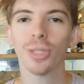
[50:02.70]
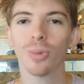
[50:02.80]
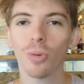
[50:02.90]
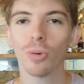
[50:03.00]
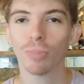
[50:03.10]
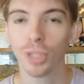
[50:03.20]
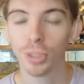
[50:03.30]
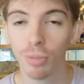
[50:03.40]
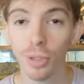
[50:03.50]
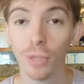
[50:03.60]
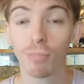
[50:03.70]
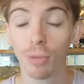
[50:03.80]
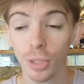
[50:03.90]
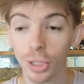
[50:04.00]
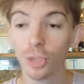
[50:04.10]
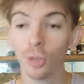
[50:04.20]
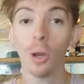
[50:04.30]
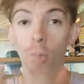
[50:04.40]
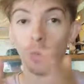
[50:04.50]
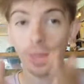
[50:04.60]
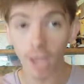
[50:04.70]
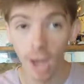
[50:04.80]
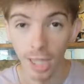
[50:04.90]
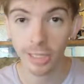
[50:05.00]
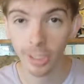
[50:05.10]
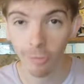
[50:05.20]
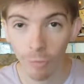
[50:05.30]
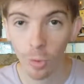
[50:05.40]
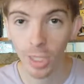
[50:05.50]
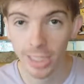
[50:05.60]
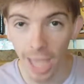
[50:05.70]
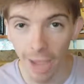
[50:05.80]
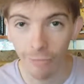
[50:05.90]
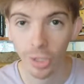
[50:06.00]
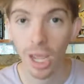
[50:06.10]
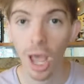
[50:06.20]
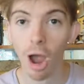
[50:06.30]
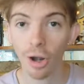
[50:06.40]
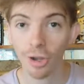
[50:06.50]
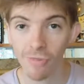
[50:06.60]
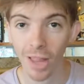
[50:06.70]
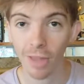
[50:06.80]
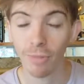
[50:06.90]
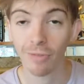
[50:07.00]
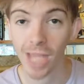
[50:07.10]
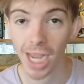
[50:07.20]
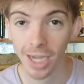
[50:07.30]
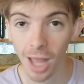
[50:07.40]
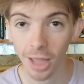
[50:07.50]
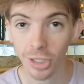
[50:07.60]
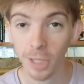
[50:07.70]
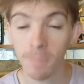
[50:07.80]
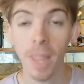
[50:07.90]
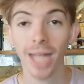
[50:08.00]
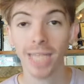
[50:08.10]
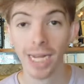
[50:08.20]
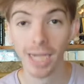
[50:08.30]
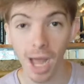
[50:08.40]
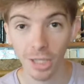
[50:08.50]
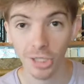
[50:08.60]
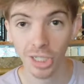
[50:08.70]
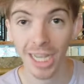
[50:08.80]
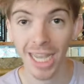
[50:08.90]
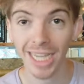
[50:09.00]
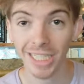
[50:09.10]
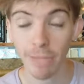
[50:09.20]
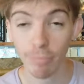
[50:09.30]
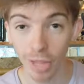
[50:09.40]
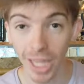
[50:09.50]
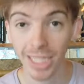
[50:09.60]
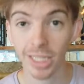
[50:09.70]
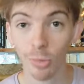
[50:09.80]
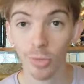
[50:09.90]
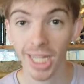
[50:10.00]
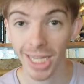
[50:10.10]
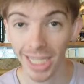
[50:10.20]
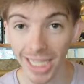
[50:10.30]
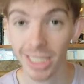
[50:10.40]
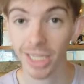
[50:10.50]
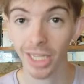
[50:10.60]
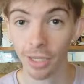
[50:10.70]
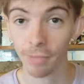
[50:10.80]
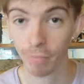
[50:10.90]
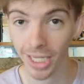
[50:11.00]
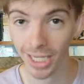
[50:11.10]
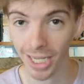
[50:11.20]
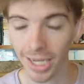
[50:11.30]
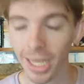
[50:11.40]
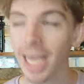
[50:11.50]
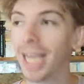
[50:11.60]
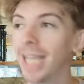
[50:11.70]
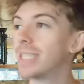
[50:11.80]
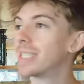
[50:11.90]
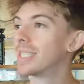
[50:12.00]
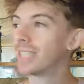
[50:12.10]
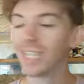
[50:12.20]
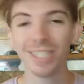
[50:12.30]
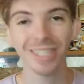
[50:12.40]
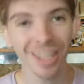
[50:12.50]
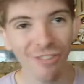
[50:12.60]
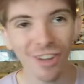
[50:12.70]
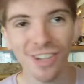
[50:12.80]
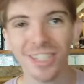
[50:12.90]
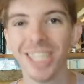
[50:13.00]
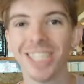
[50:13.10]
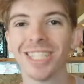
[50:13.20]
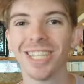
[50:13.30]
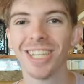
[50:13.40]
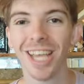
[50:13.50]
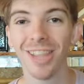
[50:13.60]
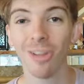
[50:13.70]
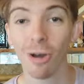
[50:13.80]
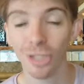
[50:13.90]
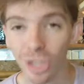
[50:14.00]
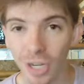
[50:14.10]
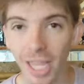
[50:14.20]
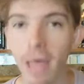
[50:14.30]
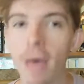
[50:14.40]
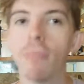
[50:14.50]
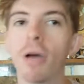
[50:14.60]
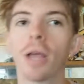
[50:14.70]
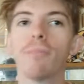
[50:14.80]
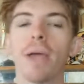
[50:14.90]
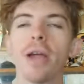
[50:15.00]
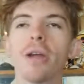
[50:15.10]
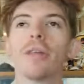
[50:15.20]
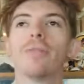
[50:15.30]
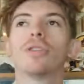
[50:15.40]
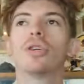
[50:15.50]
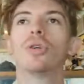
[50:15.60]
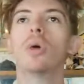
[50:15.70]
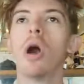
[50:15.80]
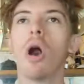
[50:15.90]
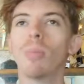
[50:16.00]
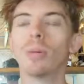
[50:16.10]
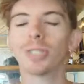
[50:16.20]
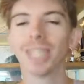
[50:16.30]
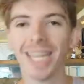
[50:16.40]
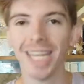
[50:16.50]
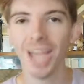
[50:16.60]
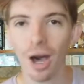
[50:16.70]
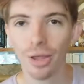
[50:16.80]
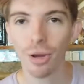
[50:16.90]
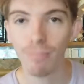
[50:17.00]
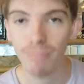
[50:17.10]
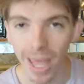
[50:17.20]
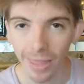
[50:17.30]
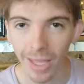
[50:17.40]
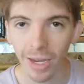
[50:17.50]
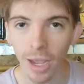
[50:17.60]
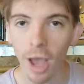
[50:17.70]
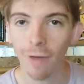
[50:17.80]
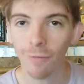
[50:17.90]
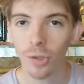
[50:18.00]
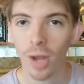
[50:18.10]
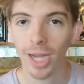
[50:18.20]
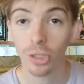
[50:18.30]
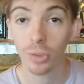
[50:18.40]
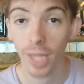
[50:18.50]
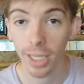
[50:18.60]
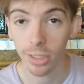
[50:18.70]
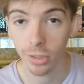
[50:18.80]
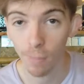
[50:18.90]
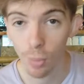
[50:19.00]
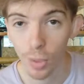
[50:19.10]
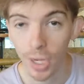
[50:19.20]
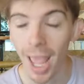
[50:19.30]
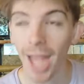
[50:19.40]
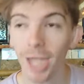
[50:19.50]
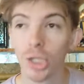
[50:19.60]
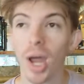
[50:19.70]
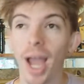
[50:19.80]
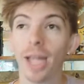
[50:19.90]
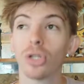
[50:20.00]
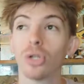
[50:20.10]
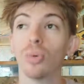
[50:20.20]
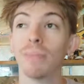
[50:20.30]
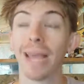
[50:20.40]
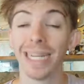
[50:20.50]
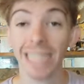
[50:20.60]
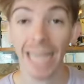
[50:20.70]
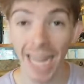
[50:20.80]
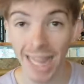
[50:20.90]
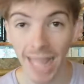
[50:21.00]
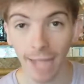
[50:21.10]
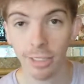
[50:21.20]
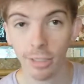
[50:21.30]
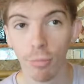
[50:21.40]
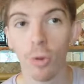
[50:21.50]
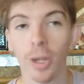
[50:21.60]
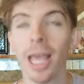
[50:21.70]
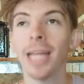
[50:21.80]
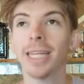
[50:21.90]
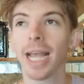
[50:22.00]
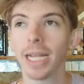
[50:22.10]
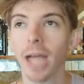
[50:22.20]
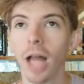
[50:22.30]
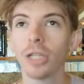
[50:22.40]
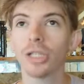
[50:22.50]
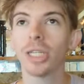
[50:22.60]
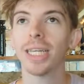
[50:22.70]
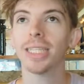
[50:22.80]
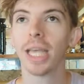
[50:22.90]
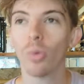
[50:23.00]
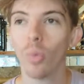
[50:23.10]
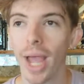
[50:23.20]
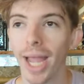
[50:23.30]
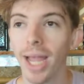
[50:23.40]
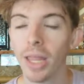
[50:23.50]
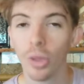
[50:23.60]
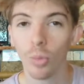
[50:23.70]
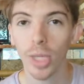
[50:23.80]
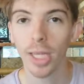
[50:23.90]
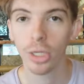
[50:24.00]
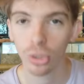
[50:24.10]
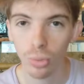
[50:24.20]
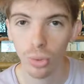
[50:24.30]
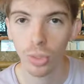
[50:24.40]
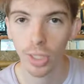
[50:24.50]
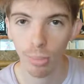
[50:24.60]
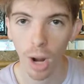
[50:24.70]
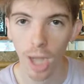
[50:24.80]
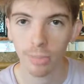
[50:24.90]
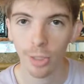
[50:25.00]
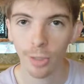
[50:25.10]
will pursue, with constant focus effort our development of technology. And technology is a place that we can easily compete in. It's still difficult, it's still a long journey, but comparative to almost any other method of trying to gain support and trying to maintain that support, technology is a way that we can truly prosper